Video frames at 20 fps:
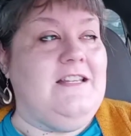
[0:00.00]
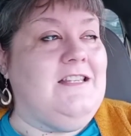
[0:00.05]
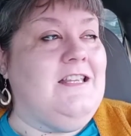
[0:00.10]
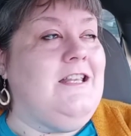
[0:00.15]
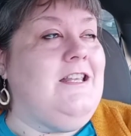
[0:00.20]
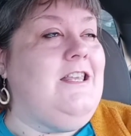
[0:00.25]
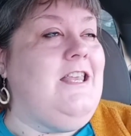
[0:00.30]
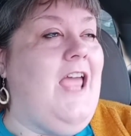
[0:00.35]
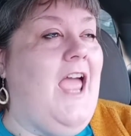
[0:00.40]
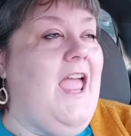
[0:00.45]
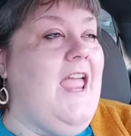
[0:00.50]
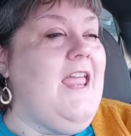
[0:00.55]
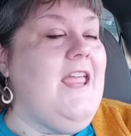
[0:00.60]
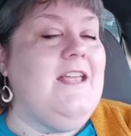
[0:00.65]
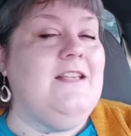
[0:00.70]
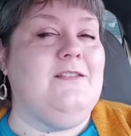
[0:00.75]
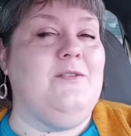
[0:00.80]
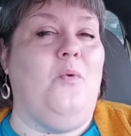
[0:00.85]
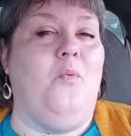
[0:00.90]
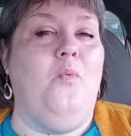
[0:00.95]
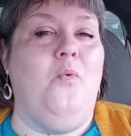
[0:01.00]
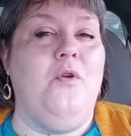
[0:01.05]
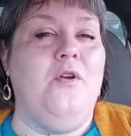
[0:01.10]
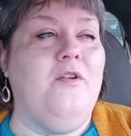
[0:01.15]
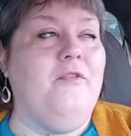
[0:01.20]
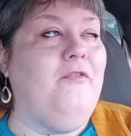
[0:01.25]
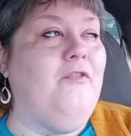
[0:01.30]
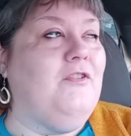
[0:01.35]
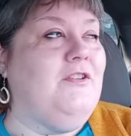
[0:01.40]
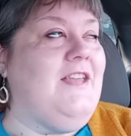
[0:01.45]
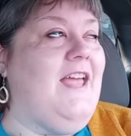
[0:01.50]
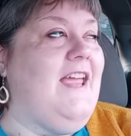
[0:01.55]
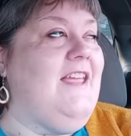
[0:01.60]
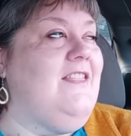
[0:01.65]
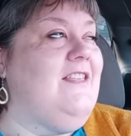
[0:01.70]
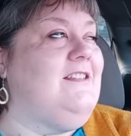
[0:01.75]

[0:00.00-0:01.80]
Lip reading: today is a wonderful day.